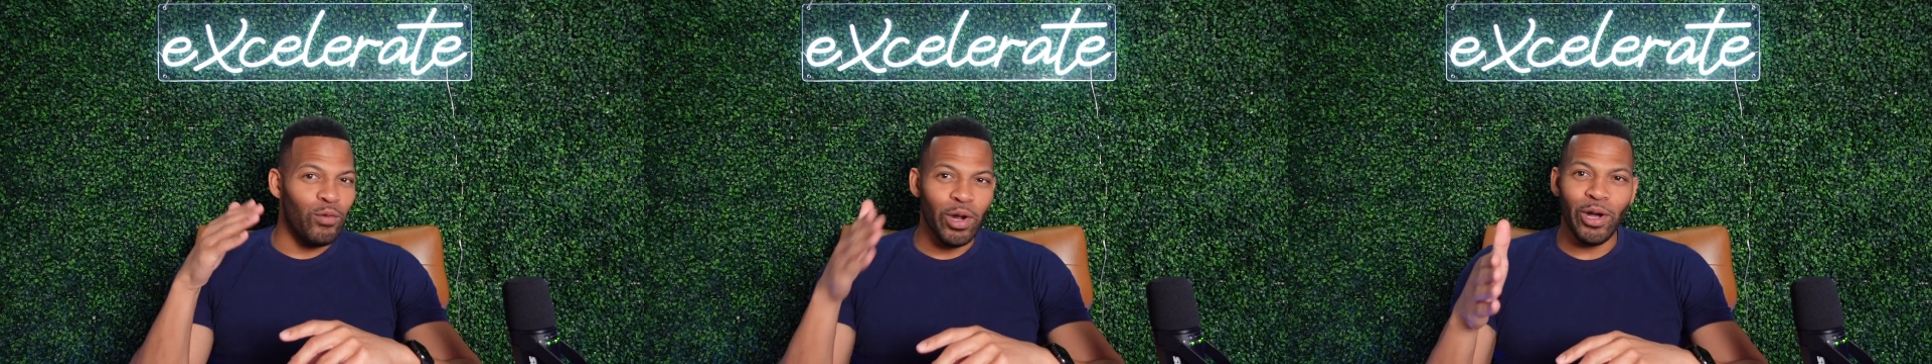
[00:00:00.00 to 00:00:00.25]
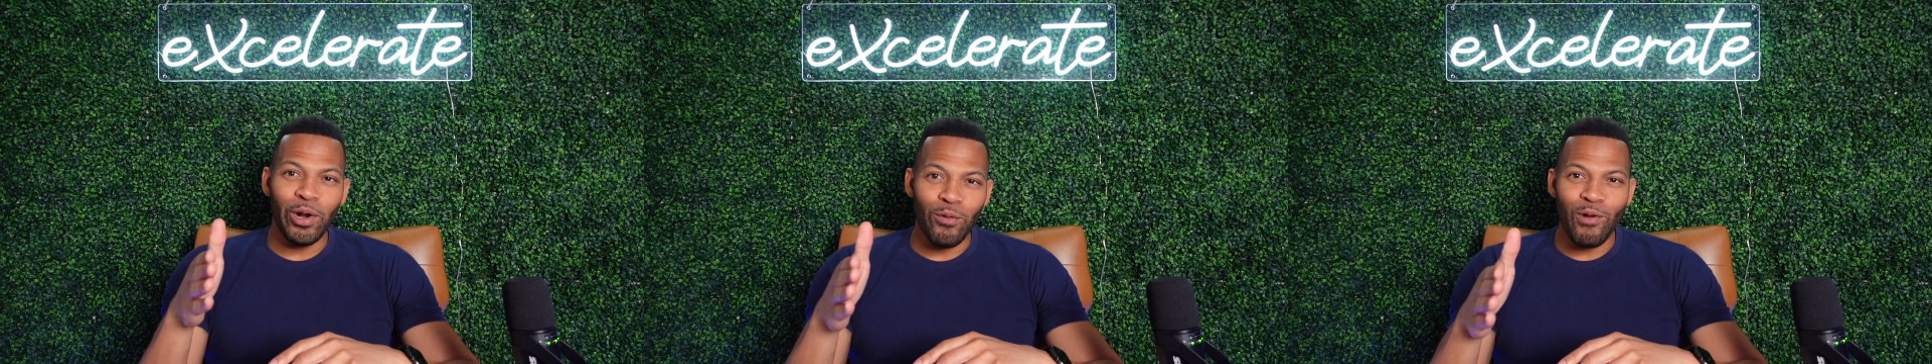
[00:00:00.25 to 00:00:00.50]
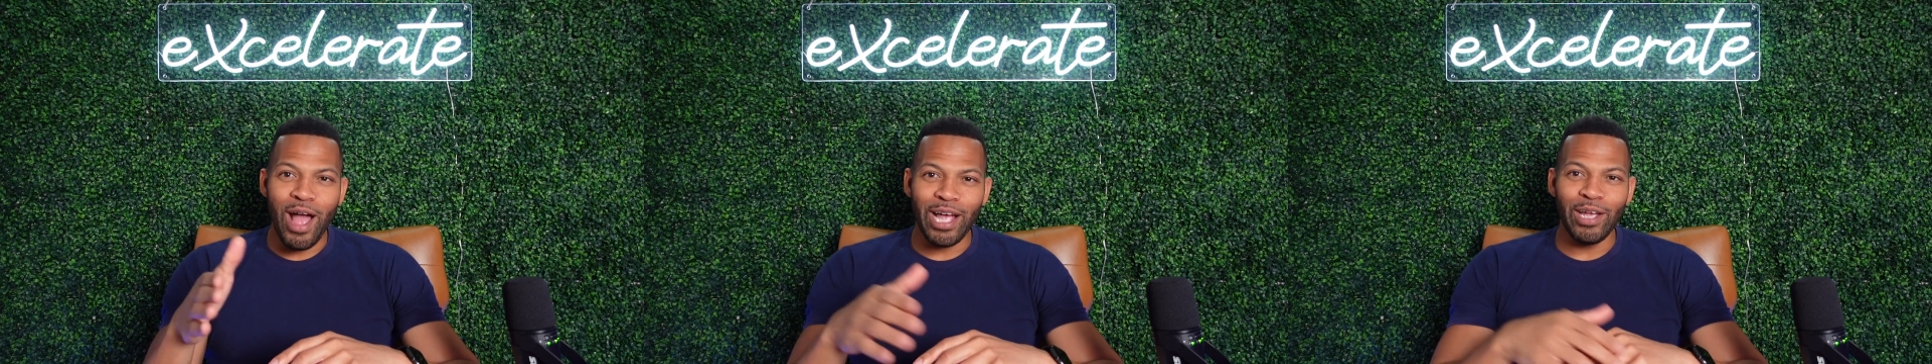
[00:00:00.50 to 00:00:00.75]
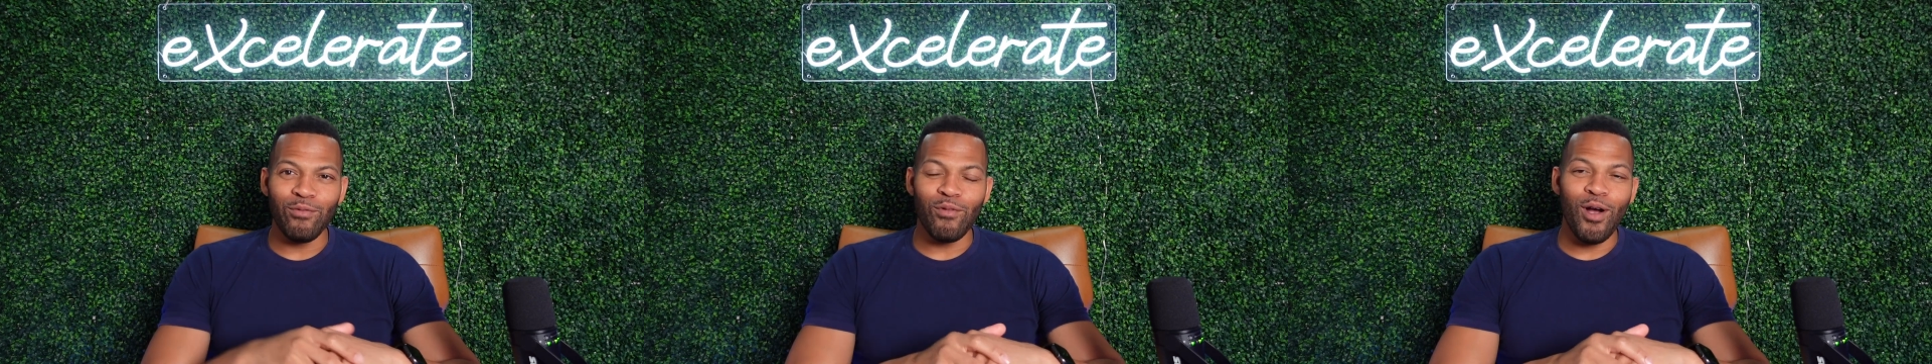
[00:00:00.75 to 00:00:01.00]
we're going to
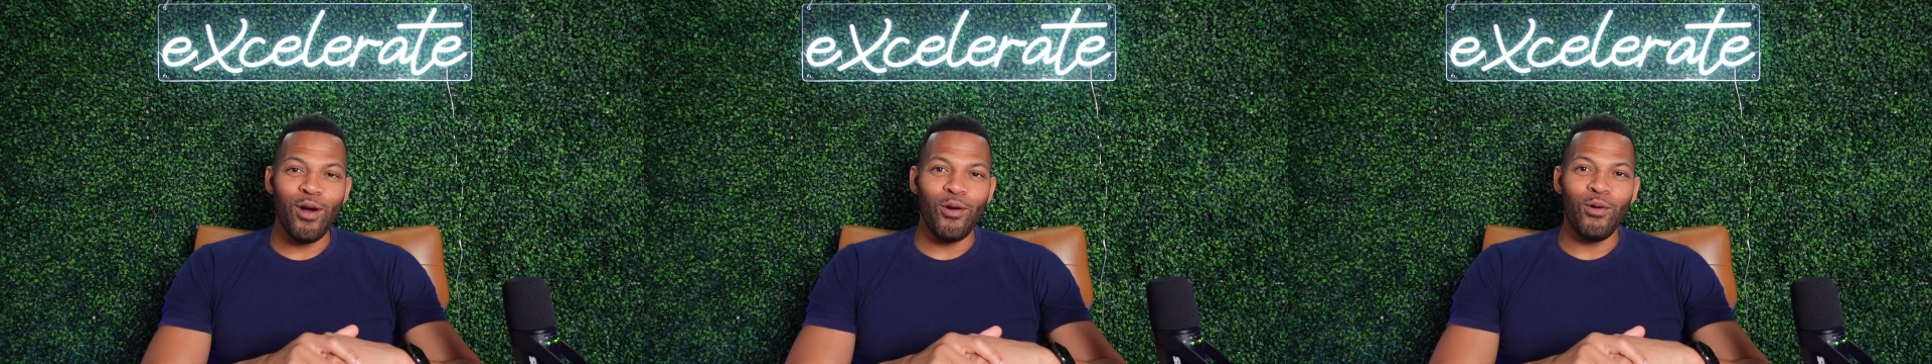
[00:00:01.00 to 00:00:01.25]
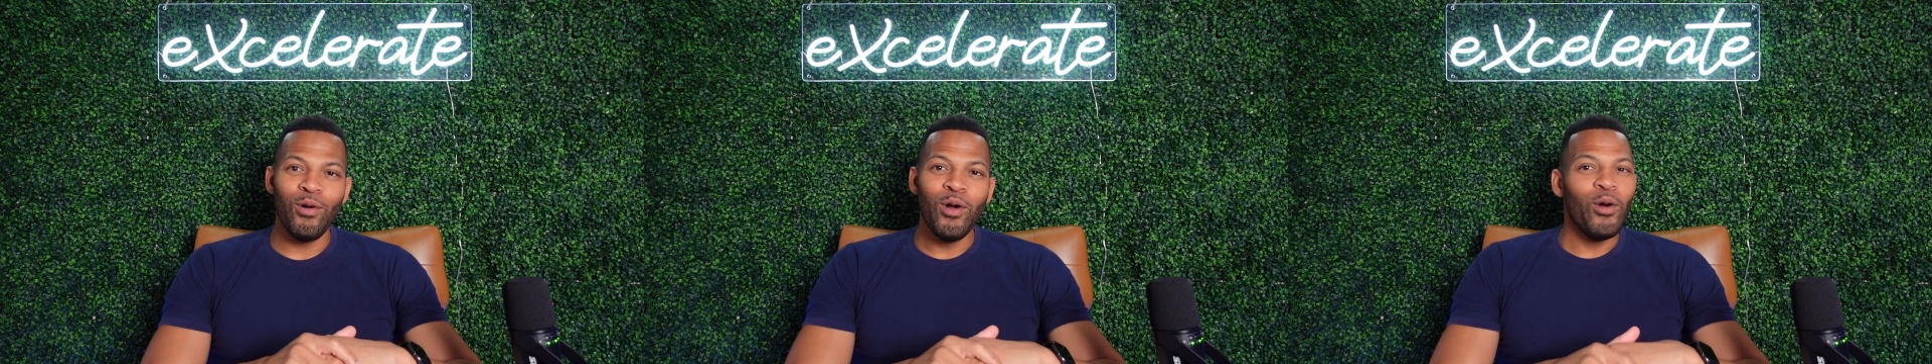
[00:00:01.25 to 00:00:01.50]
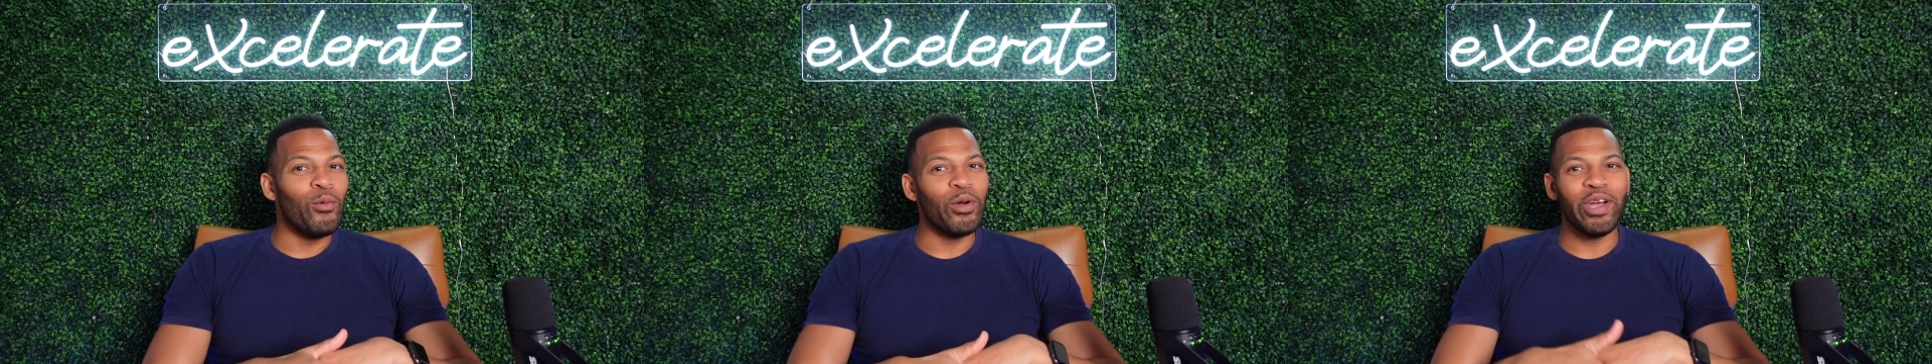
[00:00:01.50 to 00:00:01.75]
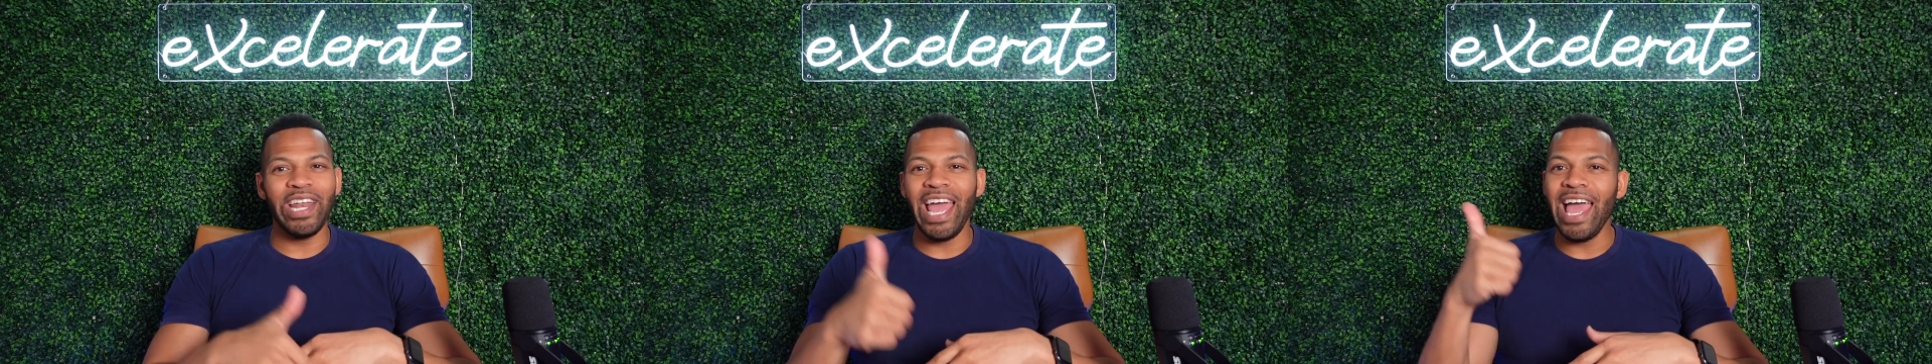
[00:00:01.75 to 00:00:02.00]
rock and roll, we're
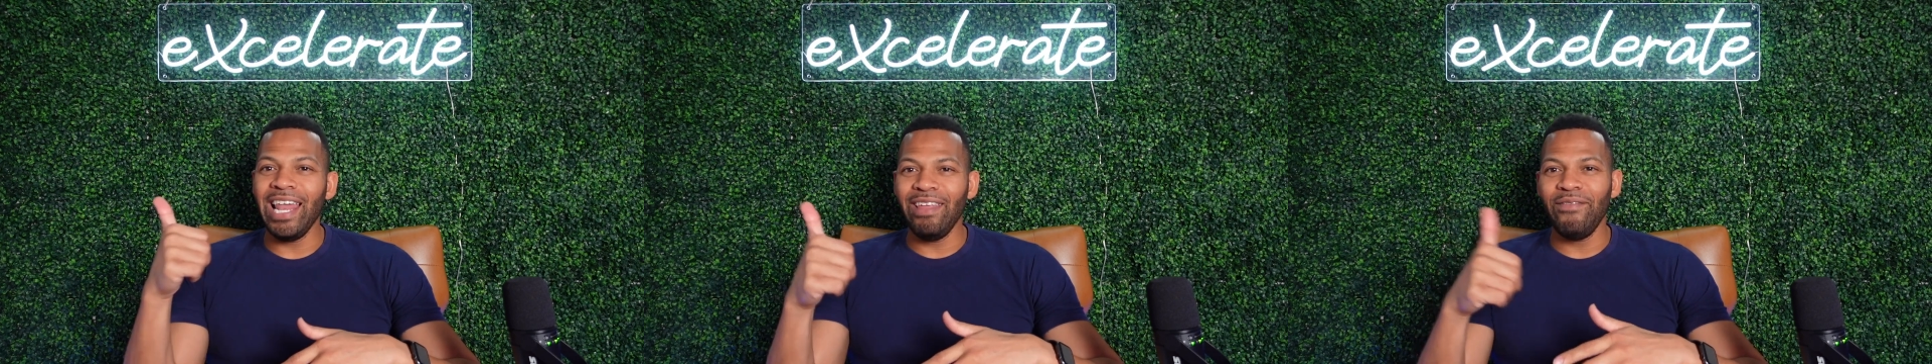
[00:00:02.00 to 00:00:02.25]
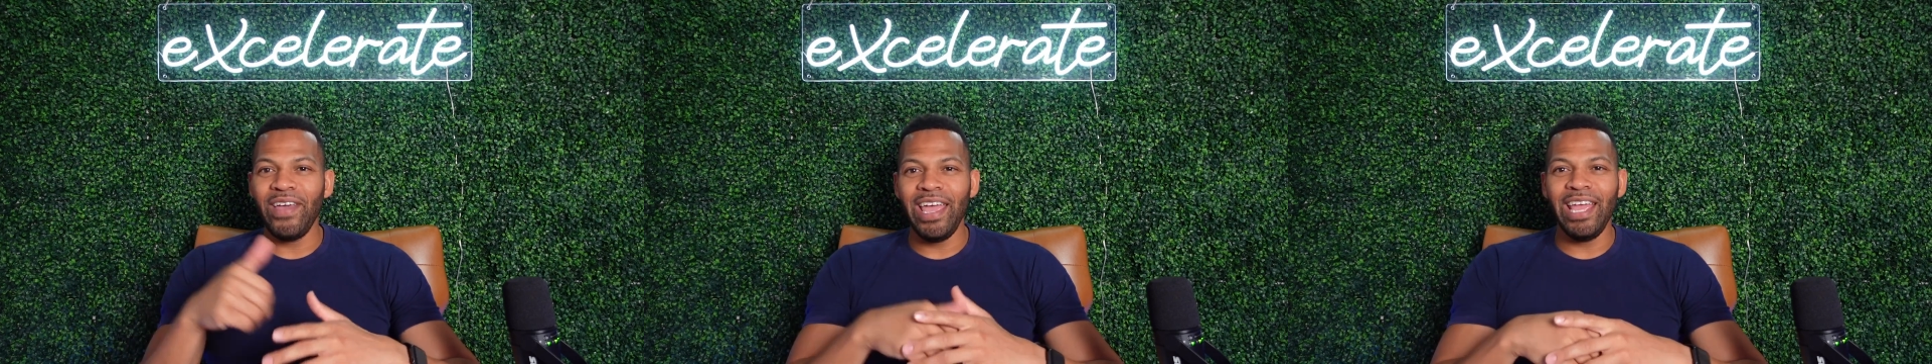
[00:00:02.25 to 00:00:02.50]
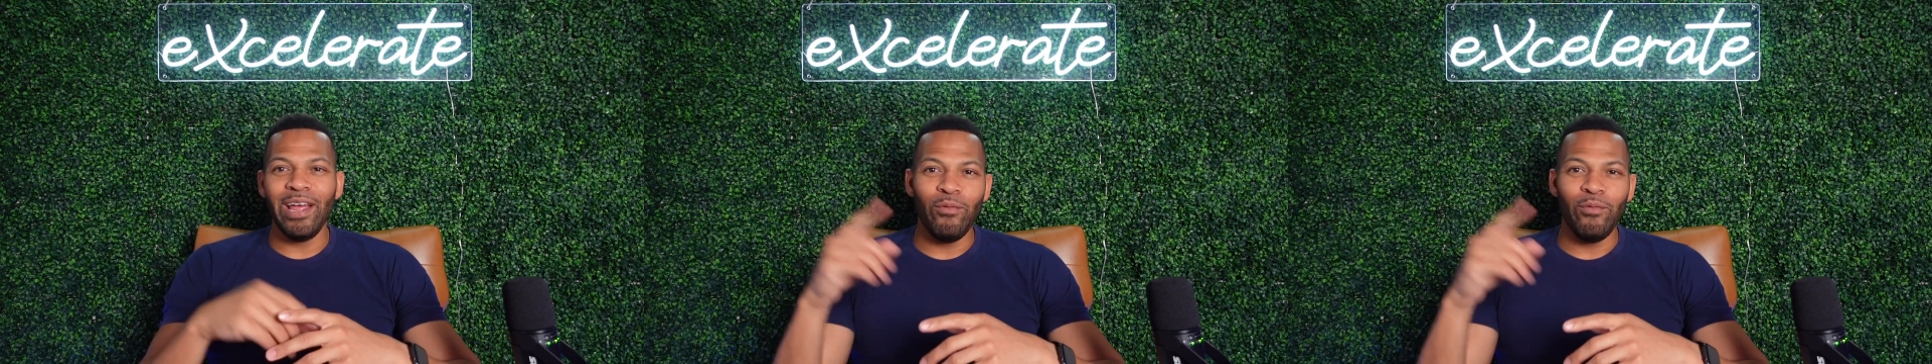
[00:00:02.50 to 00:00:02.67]
going to elevate